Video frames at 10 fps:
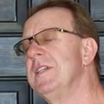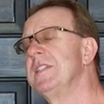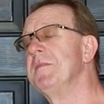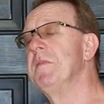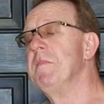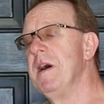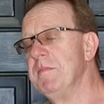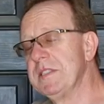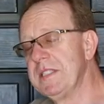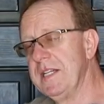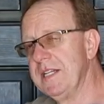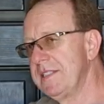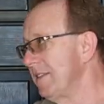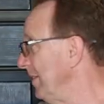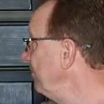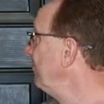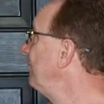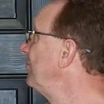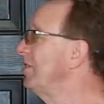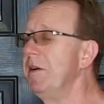some of my mistakes and
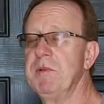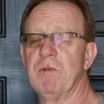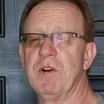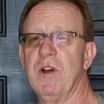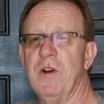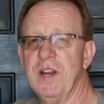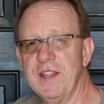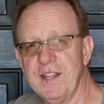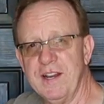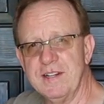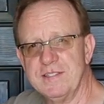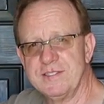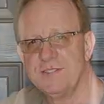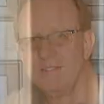some that were already there.